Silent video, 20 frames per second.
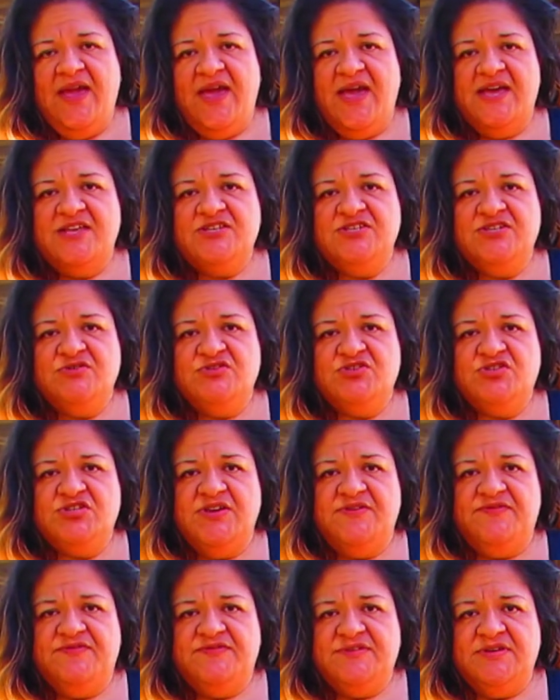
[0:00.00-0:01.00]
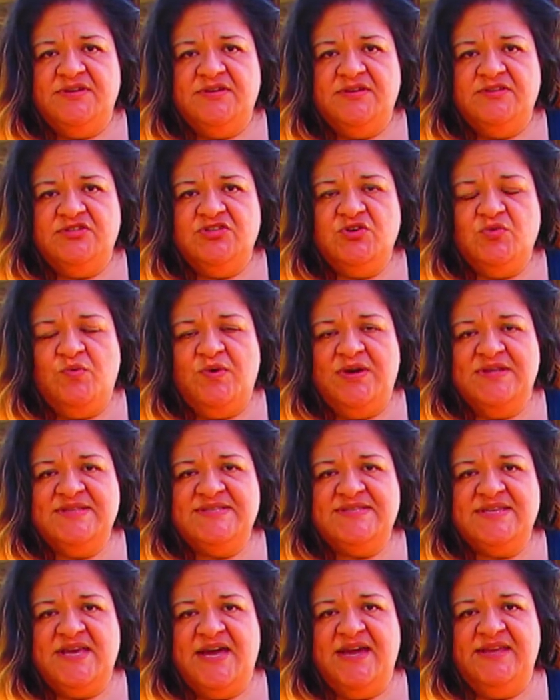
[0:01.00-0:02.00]
As you shift to one
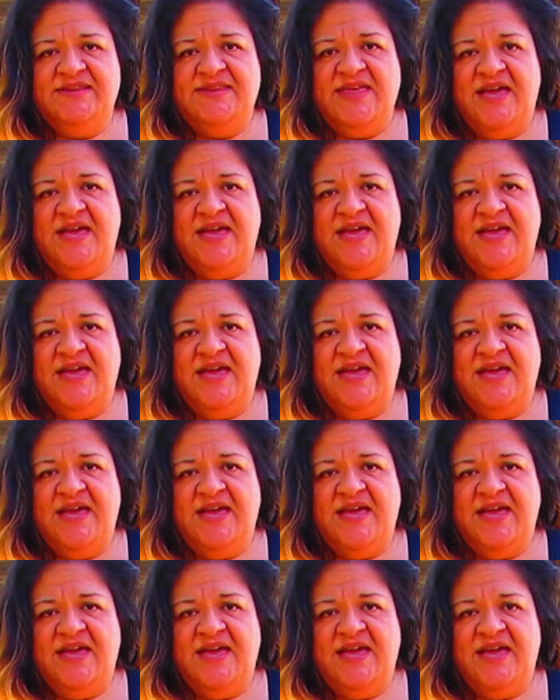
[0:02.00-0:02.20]
side,